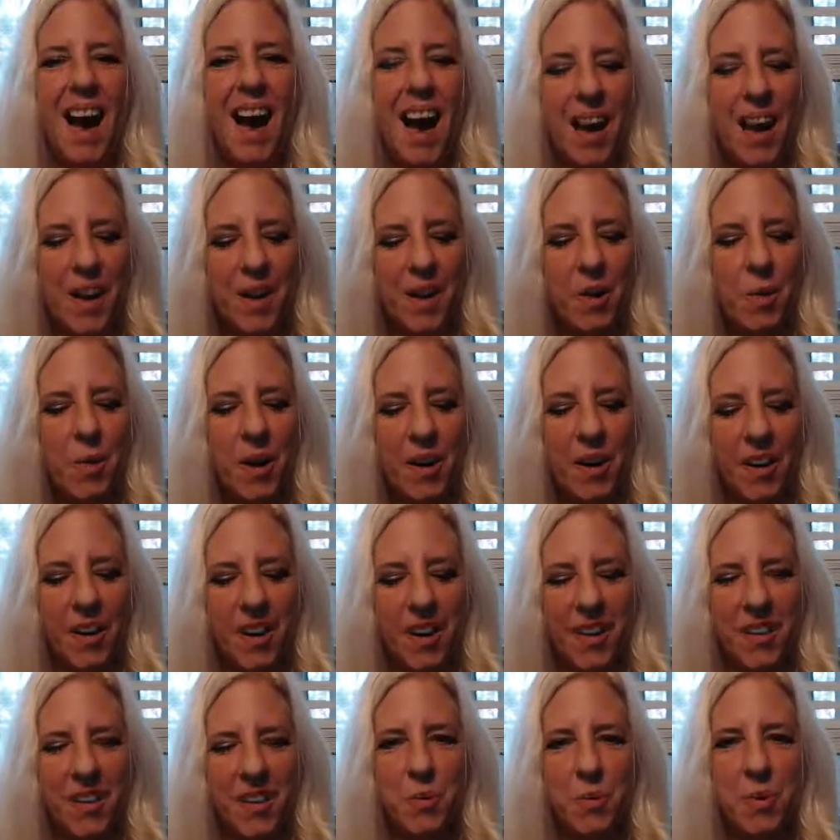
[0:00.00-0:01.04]
Hi
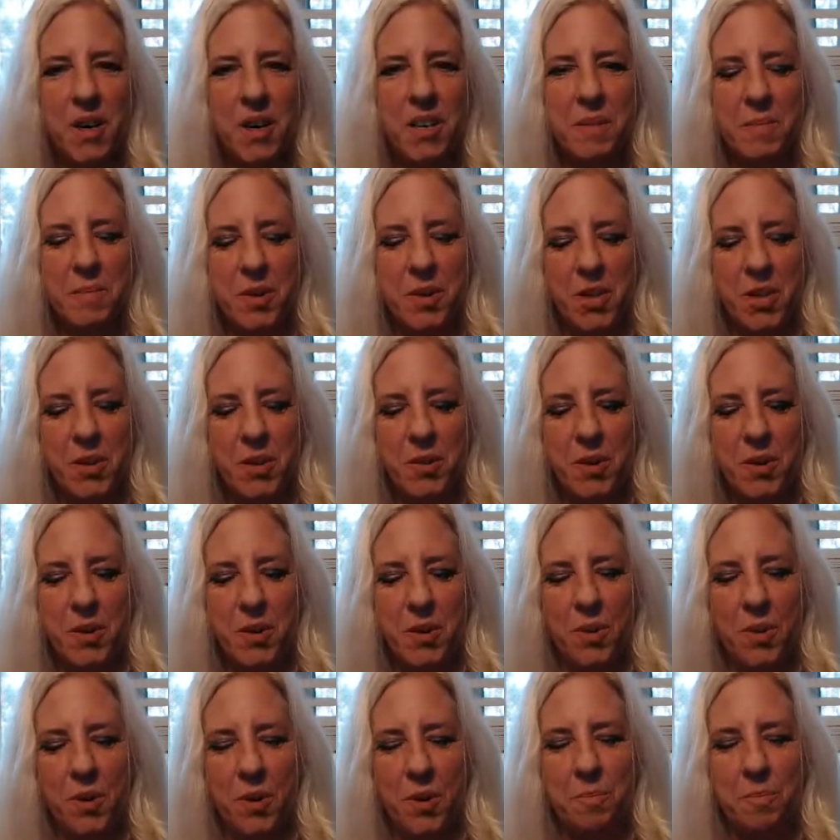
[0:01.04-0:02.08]
Aquarius, welcome to
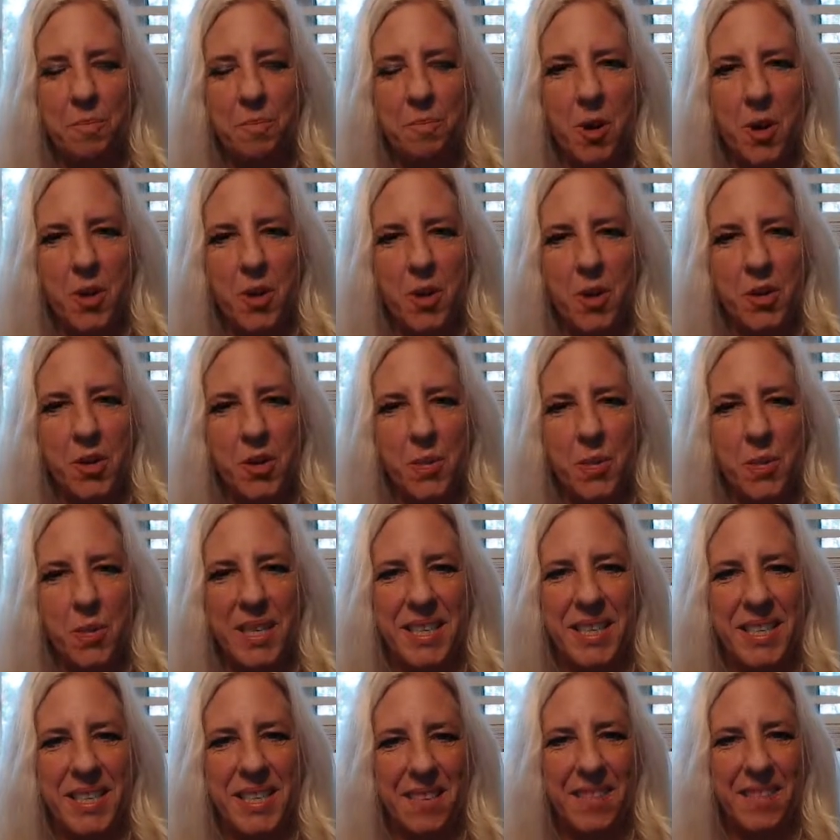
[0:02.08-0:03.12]
your March
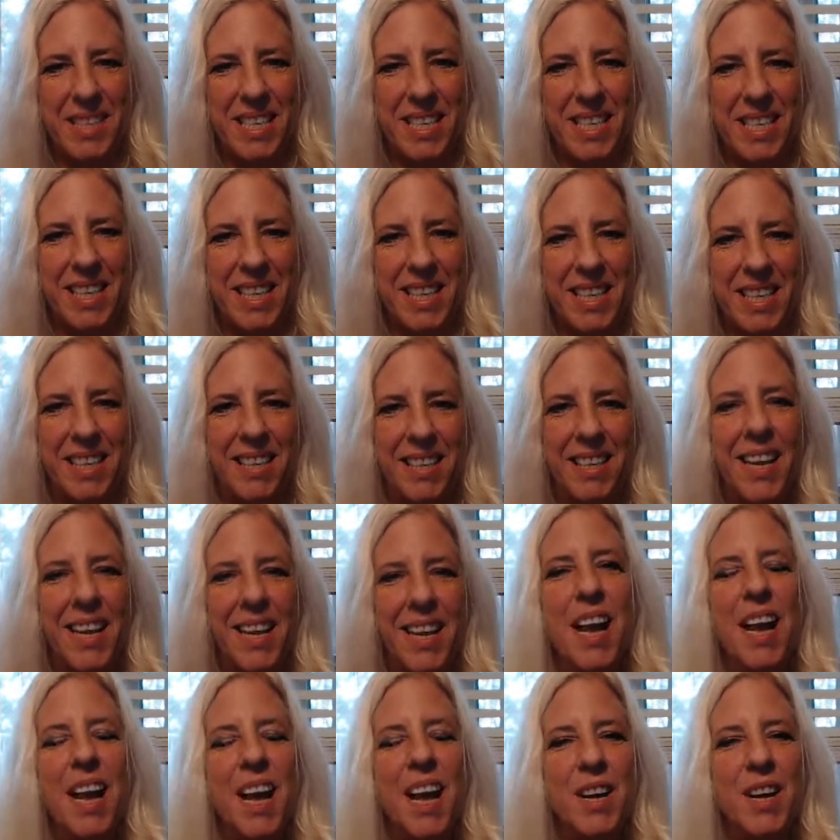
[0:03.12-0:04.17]
twenty seventeen
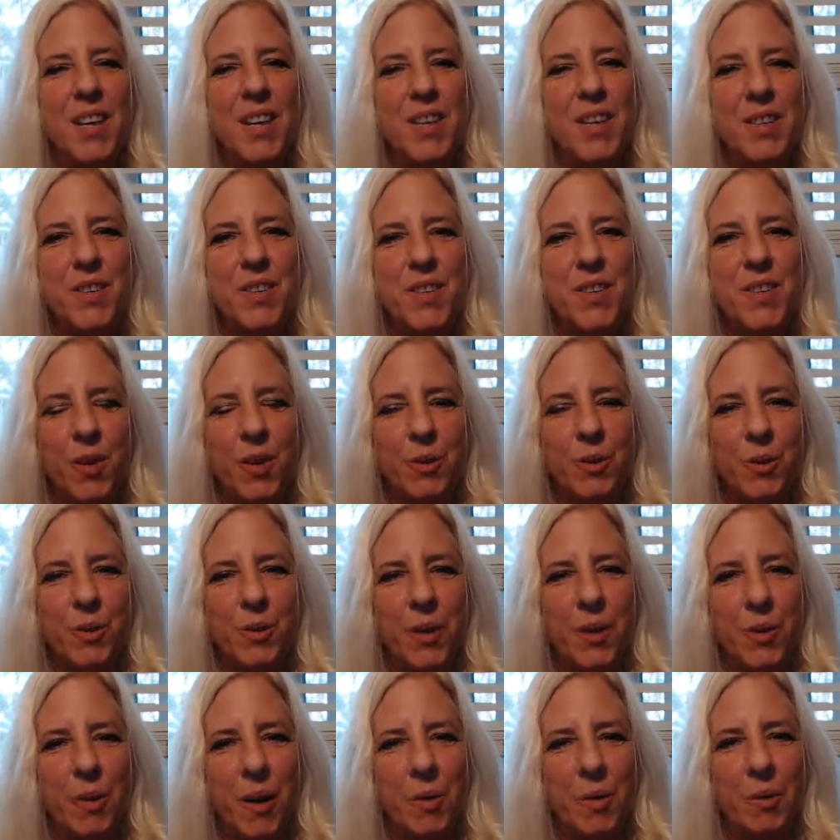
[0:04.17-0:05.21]
General
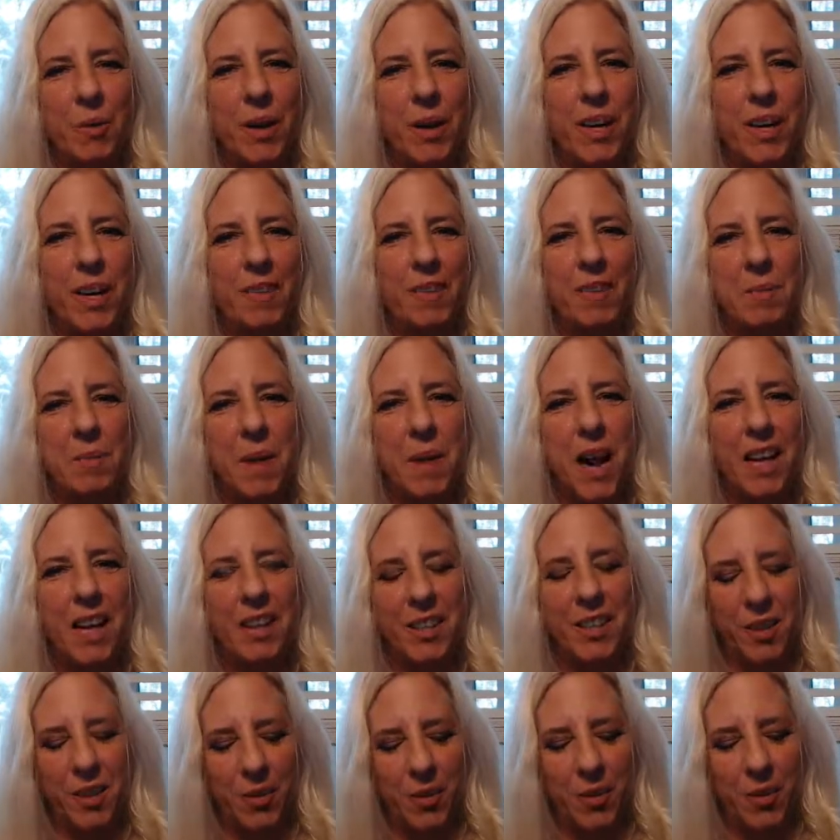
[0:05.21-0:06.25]
Tarot reading from
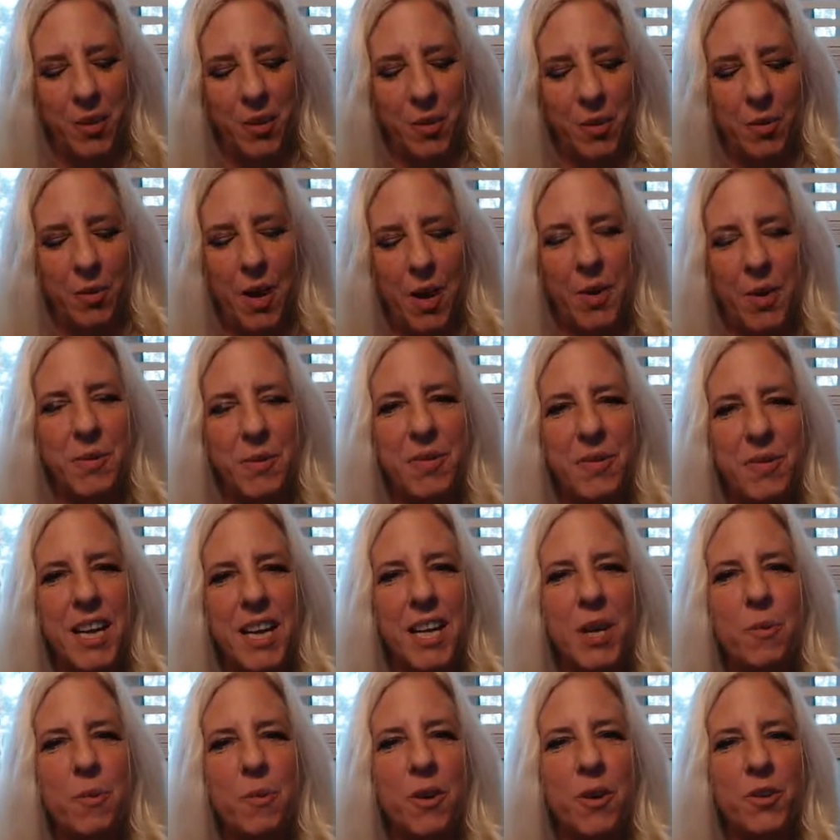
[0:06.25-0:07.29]
Island Girl Tarot.
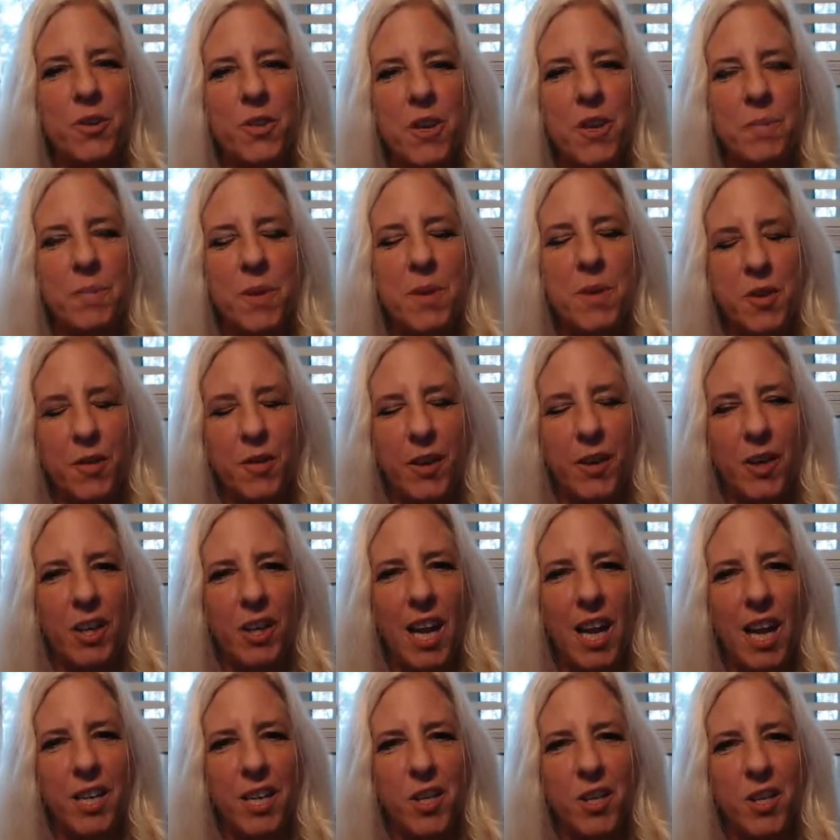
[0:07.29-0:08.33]
Thank you all so much for your
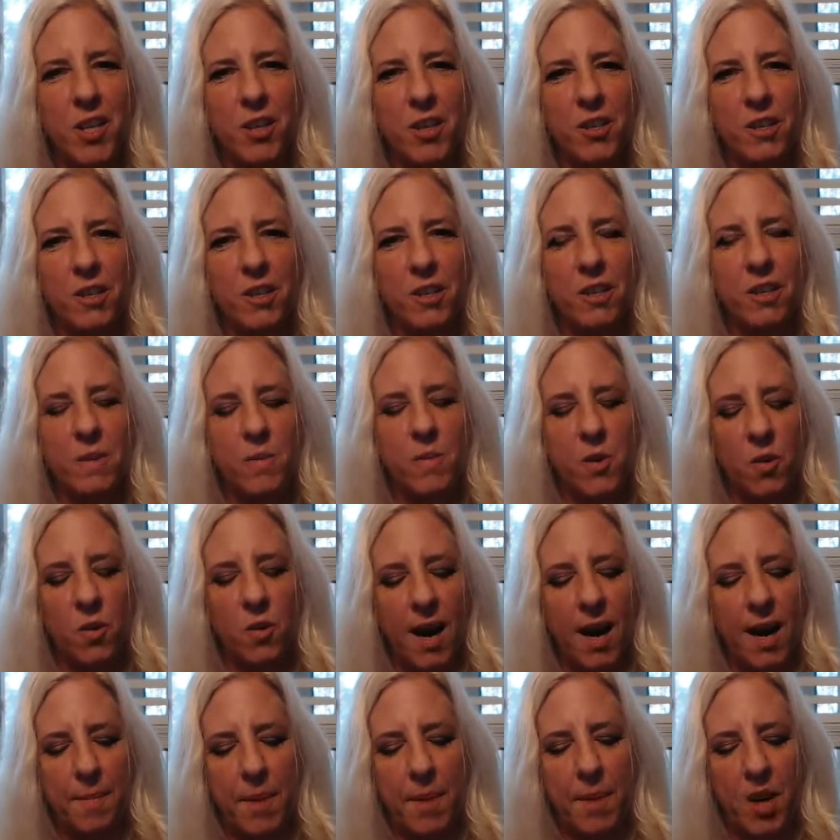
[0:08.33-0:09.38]
likes, shares, and
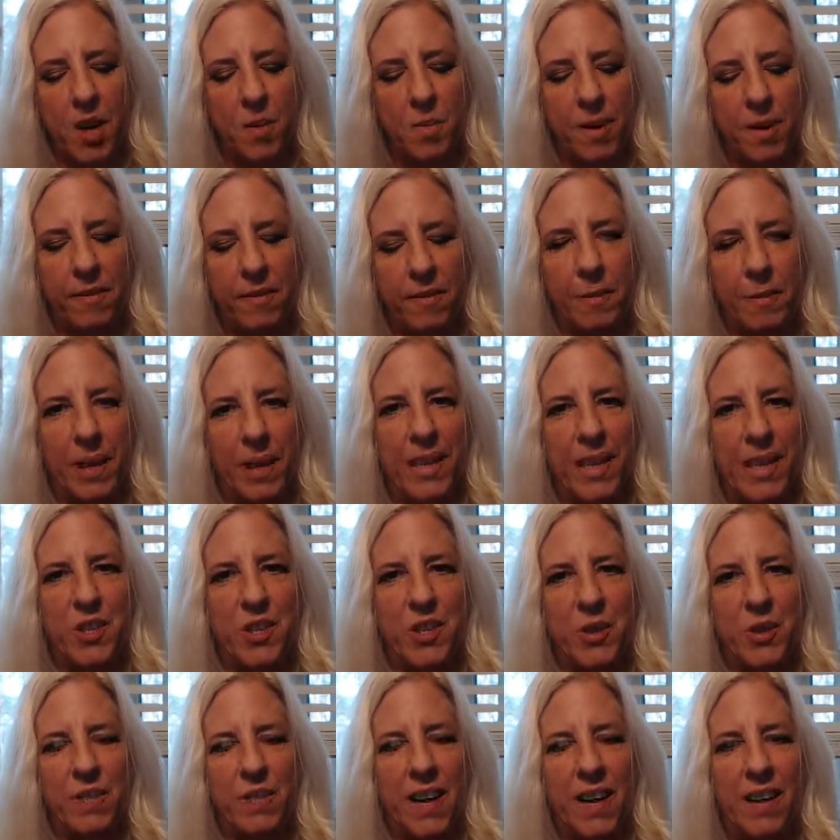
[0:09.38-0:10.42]
subscribe. I hope everybody
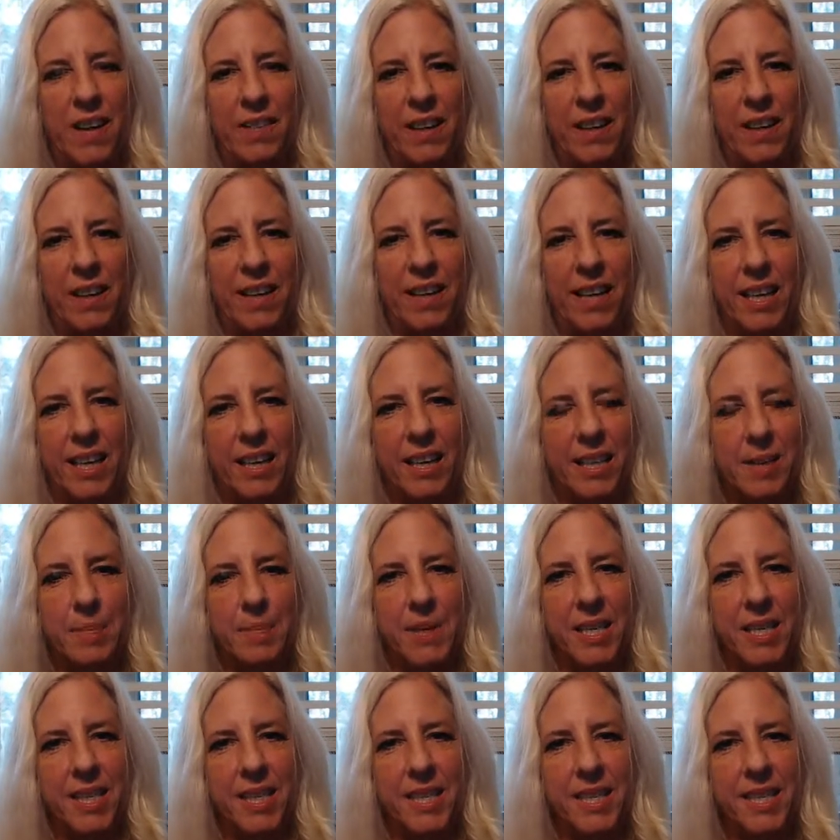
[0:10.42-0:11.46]
is surviving the
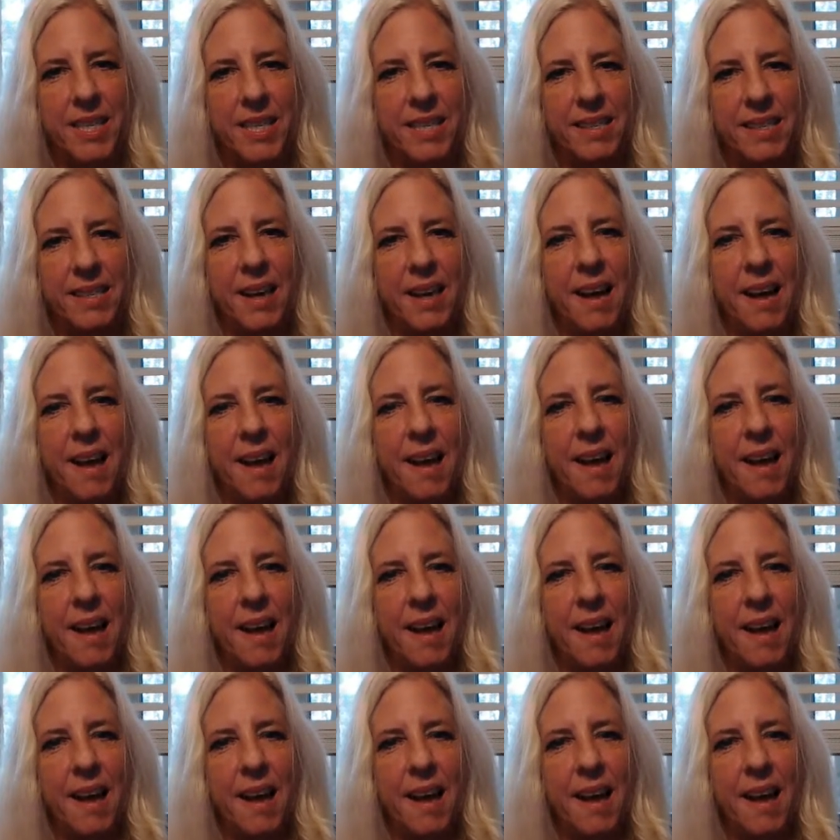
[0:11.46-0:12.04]
eclipses.